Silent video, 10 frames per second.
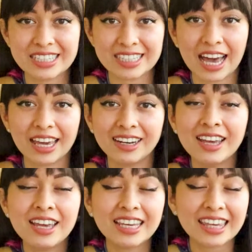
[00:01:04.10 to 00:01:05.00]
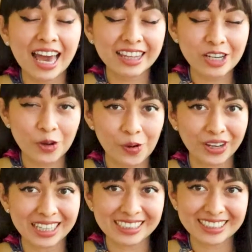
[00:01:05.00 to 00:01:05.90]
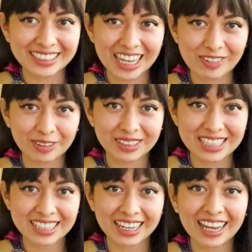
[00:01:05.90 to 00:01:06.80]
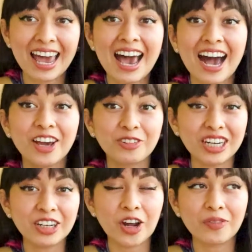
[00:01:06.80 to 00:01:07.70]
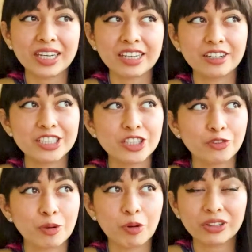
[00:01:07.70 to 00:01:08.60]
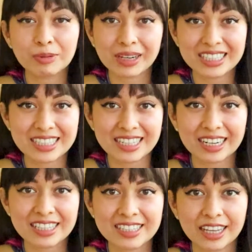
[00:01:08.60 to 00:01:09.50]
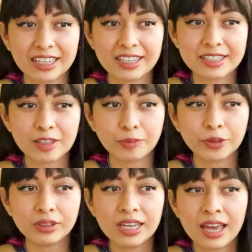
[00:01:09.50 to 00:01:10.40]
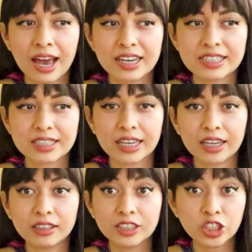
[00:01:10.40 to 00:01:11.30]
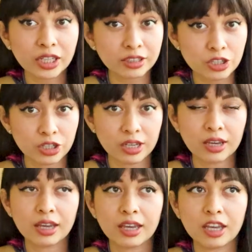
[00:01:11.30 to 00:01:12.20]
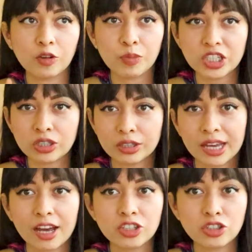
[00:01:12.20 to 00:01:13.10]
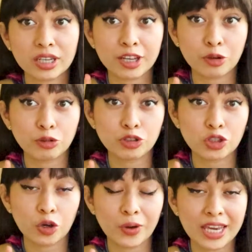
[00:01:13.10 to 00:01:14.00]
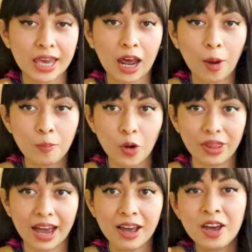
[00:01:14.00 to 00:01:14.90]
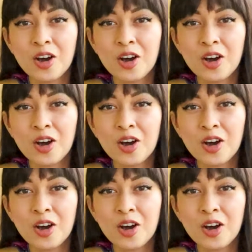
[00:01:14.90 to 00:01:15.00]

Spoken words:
side. Kadıköy is the name of the city. I really love it here. So from all the places that I stay in Istanbul, I stay in Nişantaşı, in Beşiktaş, and also in Moda.